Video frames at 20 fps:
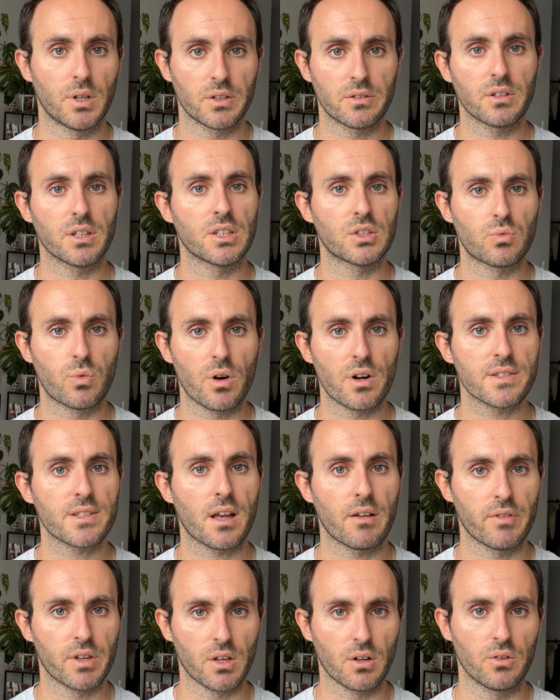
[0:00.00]
but it's worth
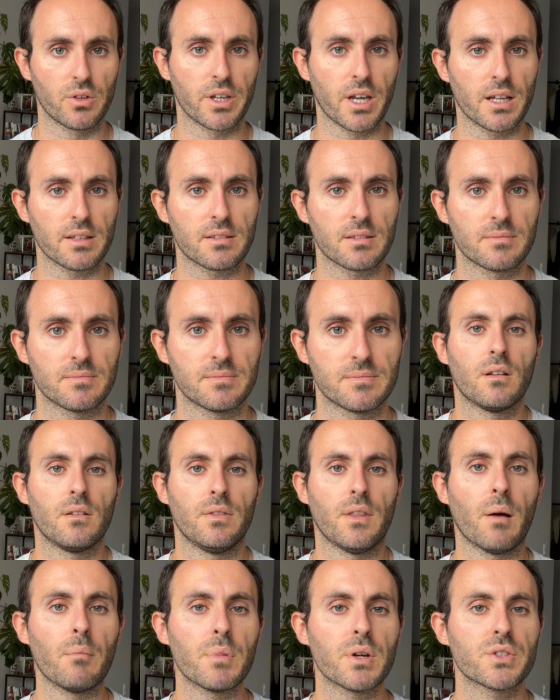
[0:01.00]
having a look at.
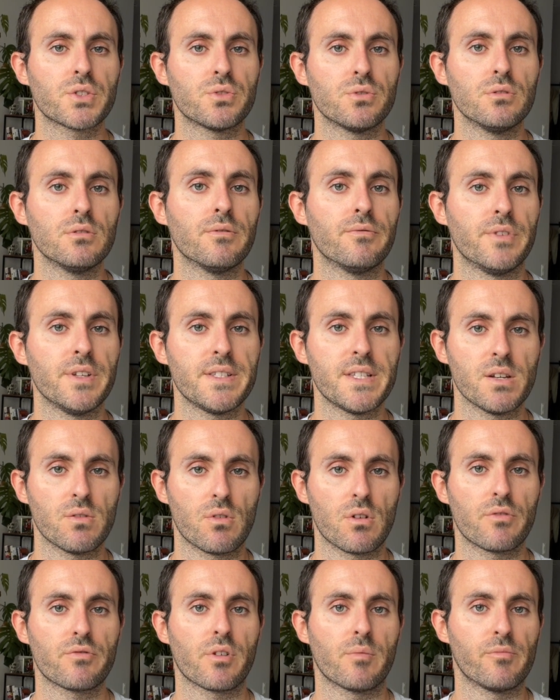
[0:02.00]
Number two,
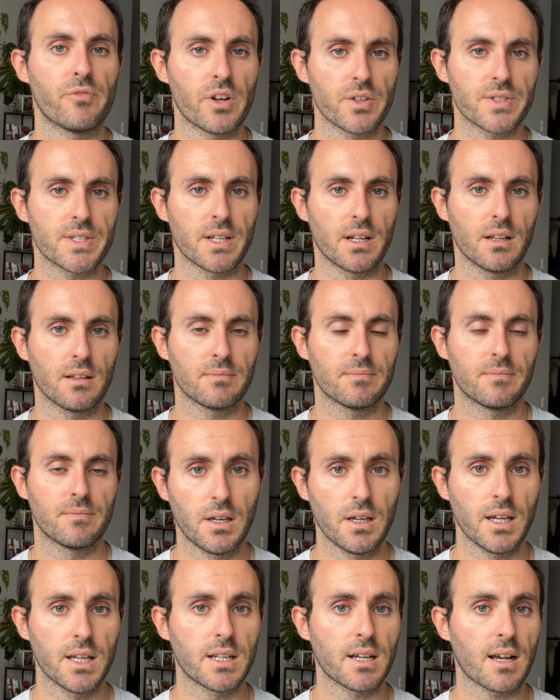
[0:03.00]
V0 from Vercel.
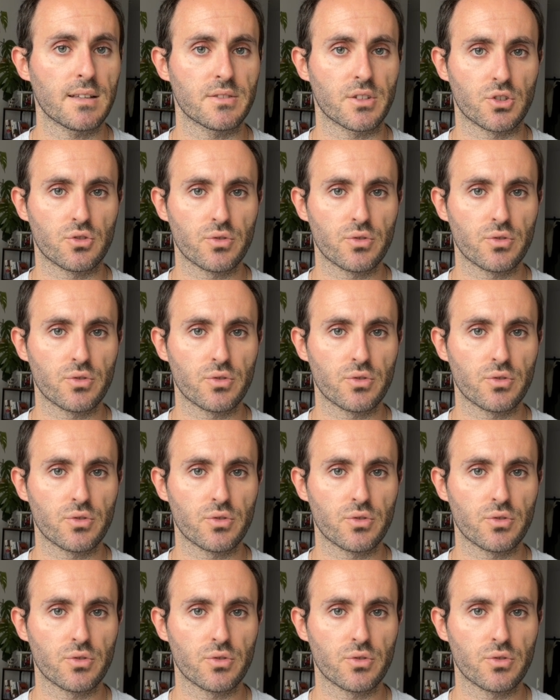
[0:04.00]
It has a